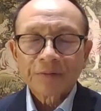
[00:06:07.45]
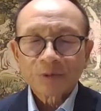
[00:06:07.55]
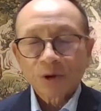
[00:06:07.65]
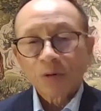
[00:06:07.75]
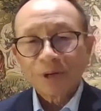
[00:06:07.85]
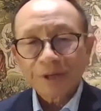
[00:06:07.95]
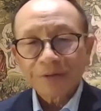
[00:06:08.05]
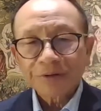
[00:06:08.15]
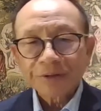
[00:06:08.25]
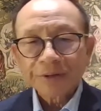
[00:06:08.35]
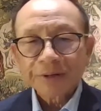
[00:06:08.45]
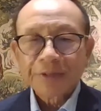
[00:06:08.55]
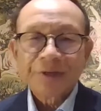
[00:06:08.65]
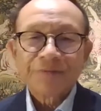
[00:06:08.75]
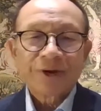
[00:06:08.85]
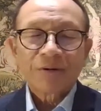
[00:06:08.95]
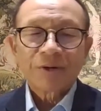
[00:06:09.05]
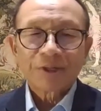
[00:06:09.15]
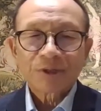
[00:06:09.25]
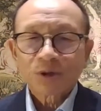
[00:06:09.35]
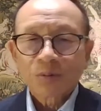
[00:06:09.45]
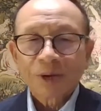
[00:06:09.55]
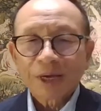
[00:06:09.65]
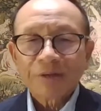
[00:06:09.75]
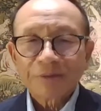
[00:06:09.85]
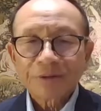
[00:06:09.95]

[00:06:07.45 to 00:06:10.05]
dominance in various domains.